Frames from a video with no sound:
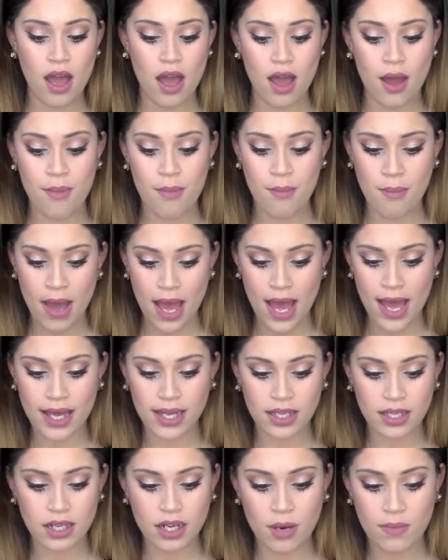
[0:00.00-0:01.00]
my
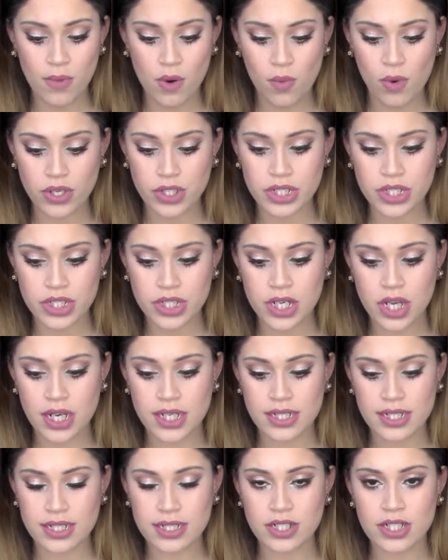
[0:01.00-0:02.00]
number one
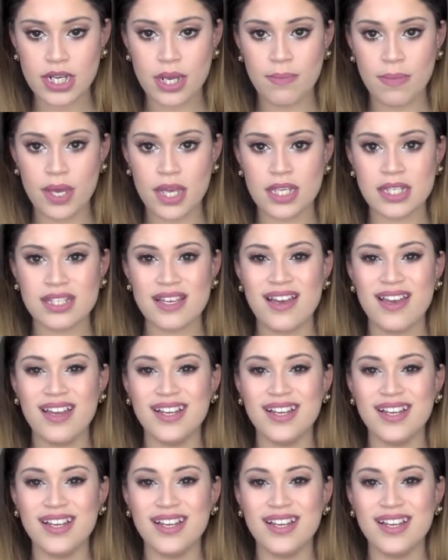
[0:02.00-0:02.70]
tip is,